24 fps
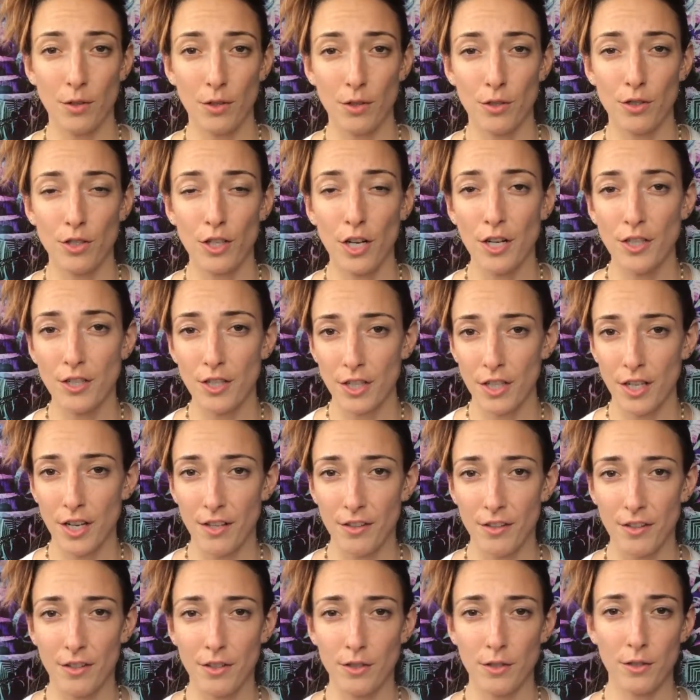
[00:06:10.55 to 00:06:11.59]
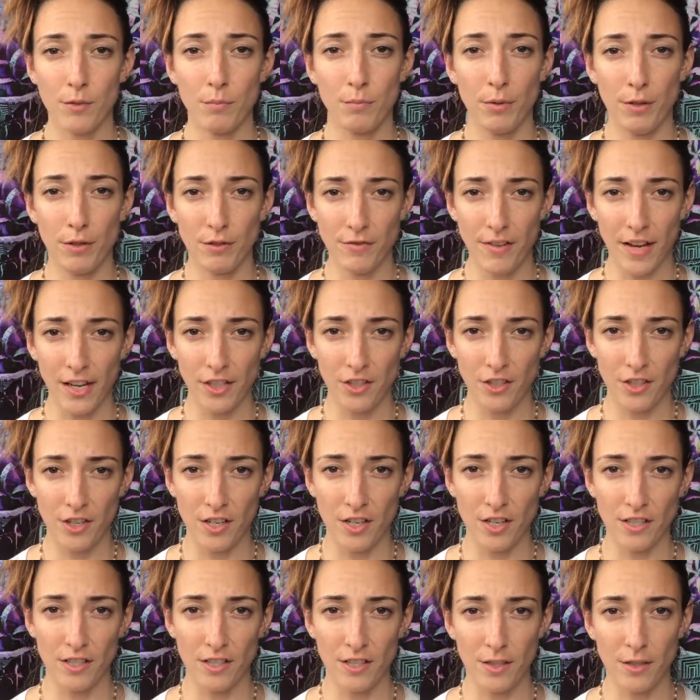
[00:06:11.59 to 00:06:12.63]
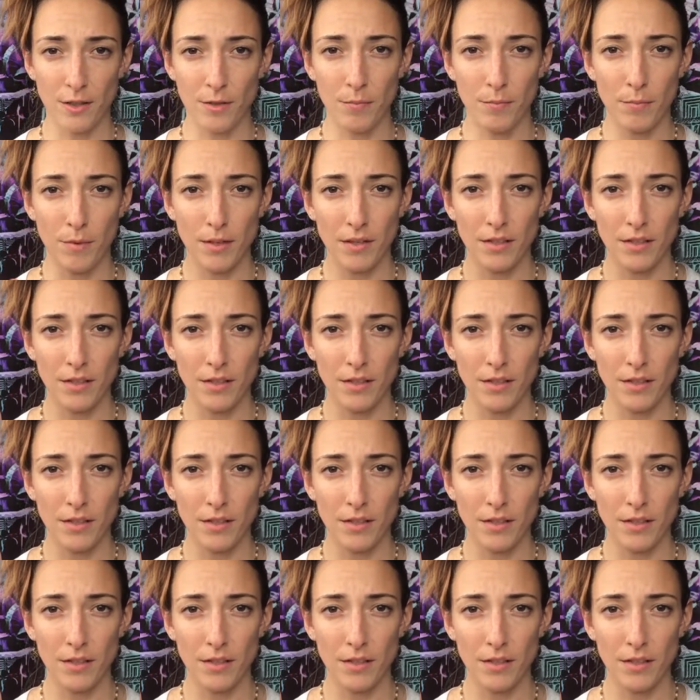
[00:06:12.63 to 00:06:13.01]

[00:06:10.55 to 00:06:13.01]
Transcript: or judging others and perfectionism,